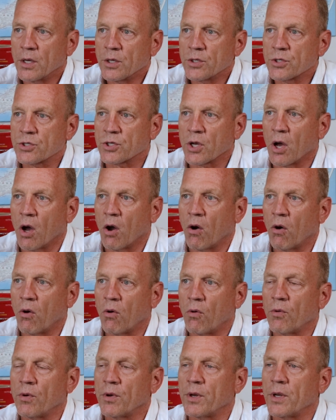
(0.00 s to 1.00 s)

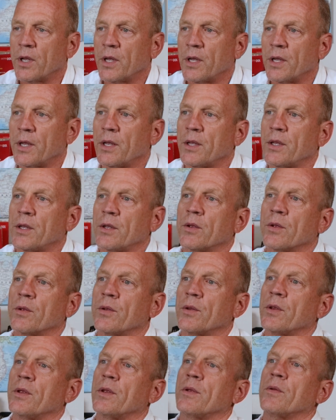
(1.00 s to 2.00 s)
So
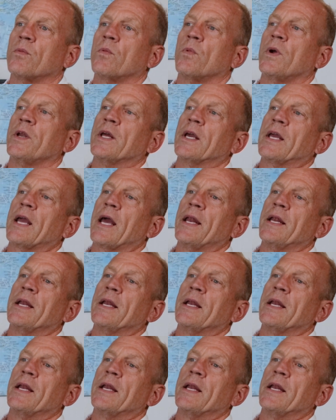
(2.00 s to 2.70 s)
when you get